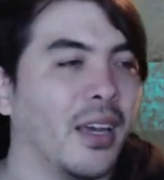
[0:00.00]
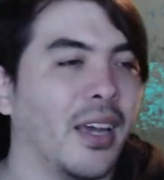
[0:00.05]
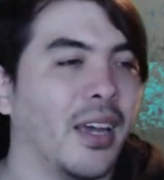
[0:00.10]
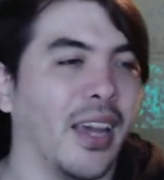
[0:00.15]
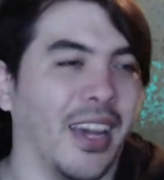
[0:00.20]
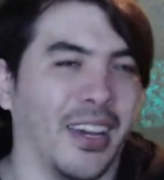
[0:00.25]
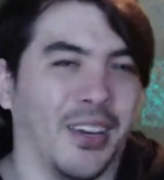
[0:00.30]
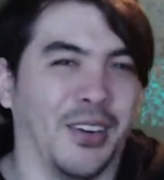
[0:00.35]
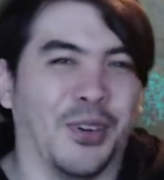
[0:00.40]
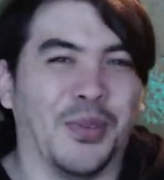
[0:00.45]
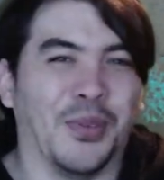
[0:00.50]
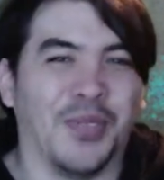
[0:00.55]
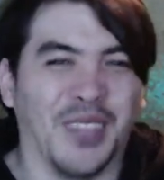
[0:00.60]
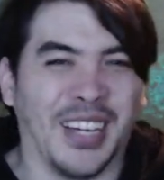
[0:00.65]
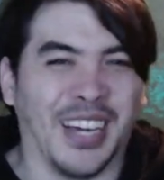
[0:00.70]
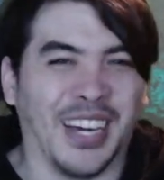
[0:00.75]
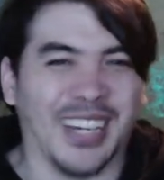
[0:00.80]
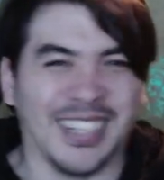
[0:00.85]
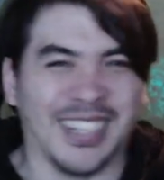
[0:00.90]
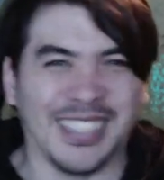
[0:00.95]
and
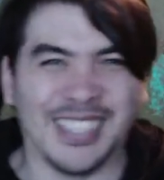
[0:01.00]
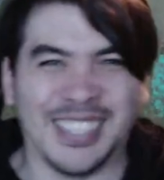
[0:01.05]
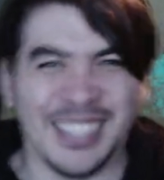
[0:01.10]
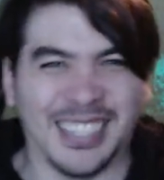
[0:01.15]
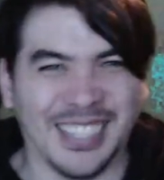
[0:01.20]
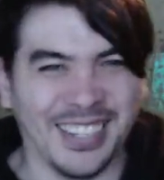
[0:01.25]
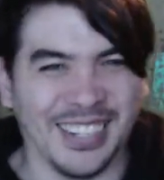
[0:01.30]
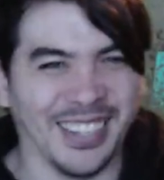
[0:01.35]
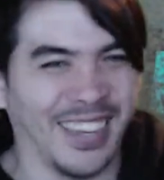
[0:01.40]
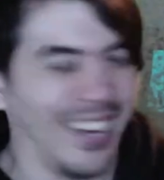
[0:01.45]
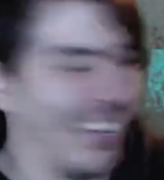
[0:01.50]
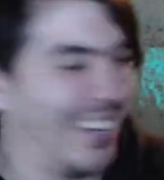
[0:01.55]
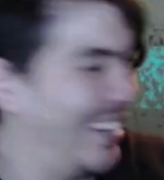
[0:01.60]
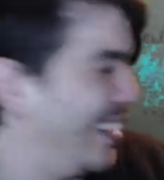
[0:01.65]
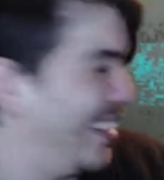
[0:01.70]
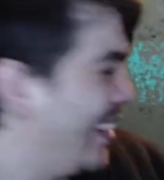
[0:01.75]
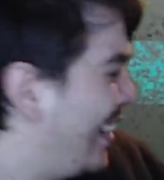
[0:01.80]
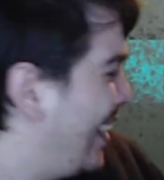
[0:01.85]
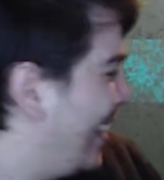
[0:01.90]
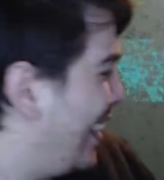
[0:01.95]
hopefully I can steal that
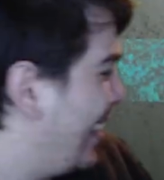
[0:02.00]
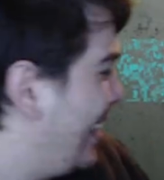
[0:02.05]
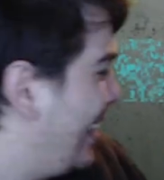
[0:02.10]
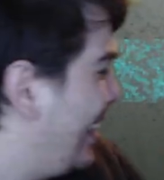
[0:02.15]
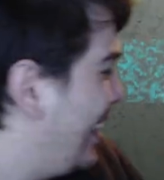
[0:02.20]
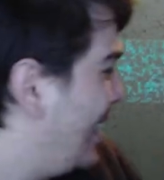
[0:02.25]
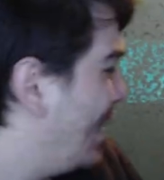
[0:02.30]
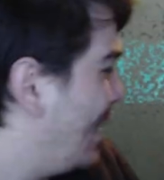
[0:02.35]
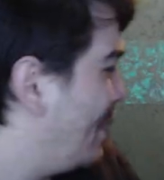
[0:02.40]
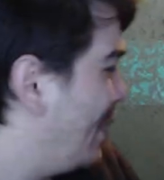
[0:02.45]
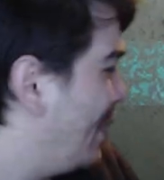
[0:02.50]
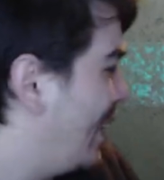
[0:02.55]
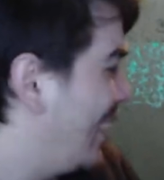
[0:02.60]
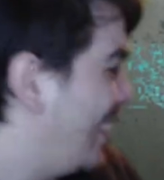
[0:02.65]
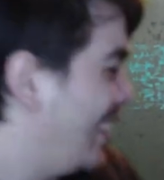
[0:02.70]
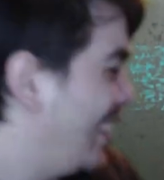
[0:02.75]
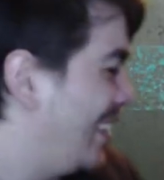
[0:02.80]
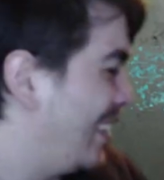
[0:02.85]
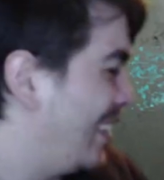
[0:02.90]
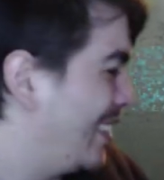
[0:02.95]
and kind of clean up a
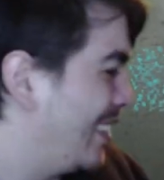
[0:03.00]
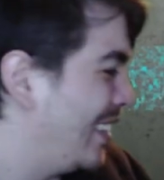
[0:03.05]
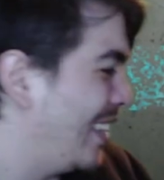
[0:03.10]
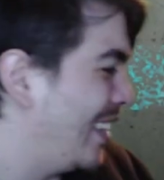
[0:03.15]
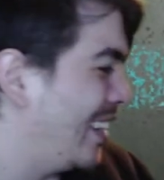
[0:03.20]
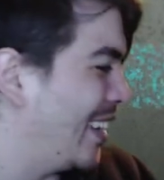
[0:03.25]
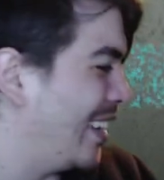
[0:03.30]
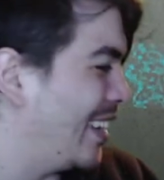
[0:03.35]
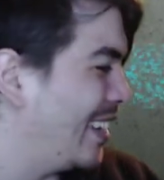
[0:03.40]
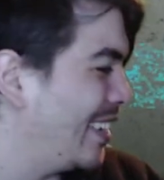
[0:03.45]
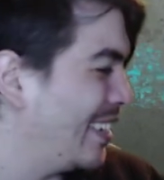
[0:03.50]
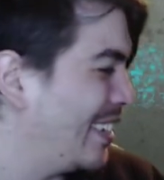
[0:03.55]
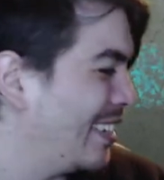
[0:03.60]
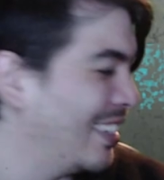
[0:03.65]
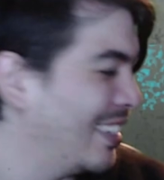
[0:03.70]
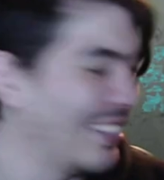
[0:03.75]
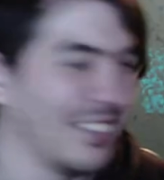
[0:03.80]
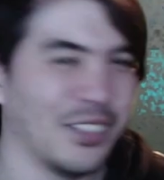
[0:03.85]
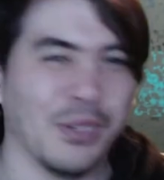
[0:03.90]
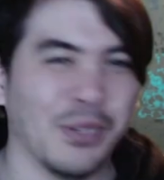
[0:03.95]
lot of this like
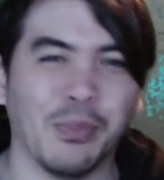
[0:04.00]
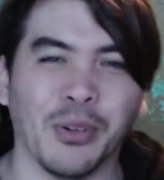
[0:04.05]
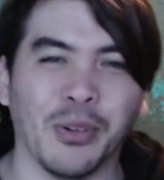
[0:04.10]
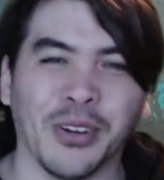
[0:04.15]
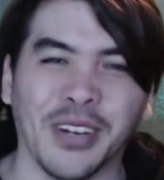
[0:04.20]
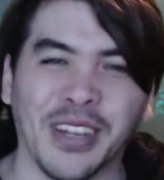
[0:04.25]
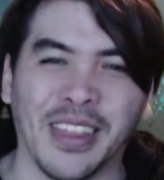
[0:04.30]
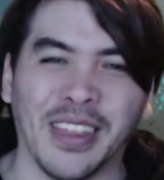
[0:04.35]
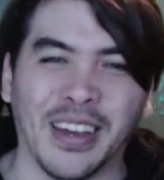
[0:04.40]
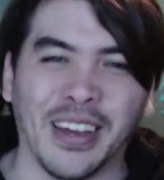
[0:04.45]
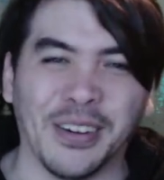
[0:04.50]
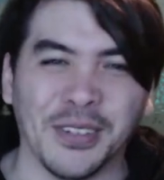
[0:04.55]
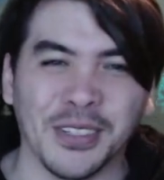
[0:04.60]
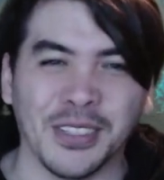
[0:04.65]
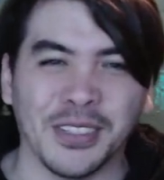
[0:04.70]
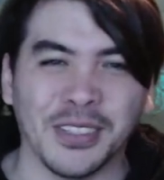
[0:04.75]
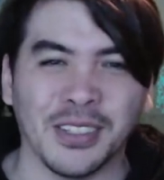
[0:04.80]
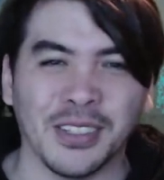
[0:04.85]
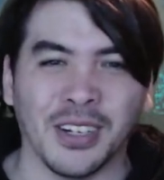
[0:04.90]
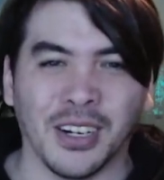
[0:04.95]
little debris that
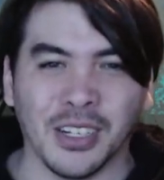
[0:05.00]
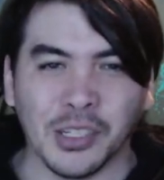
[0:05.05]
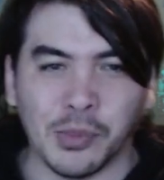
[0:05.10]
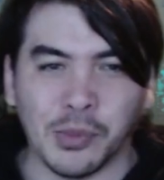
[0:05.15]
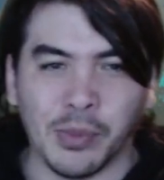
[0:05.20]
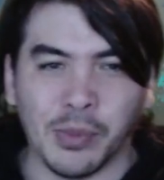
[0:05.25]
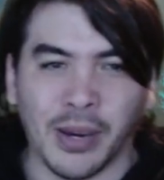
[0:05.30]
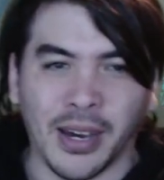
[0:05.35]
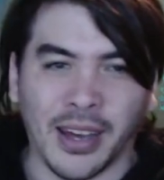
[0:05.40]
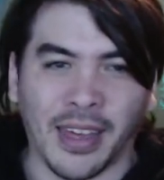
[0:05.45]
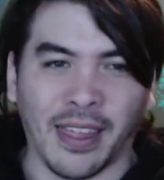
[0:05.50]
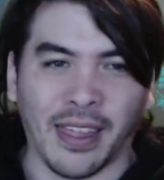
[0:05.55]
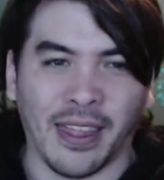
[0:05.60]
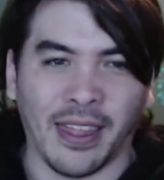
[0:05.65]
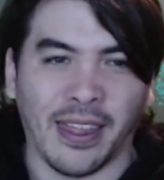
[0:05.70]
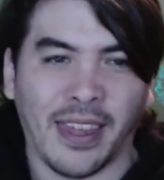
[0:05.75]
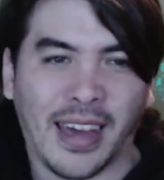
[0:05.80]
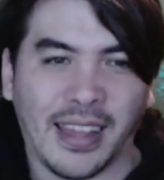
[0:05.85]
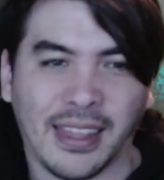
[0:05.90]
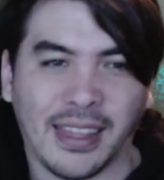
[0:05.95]
was caused by
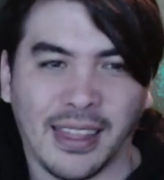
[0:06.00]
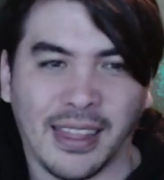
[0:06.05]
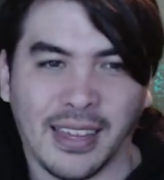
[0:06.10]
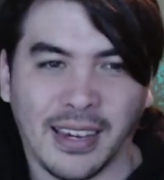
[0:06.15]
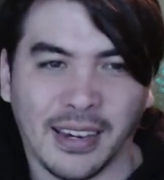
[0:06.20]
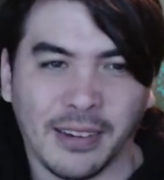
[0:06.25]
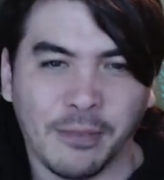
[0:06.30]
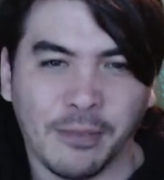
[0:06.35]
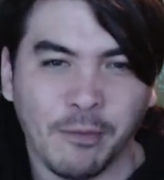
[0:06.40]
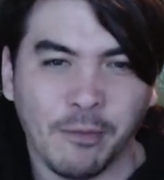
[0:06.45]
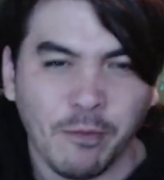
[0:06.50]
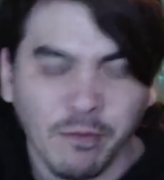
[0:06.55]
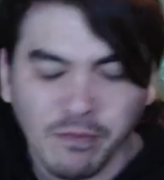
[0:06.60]
that thing.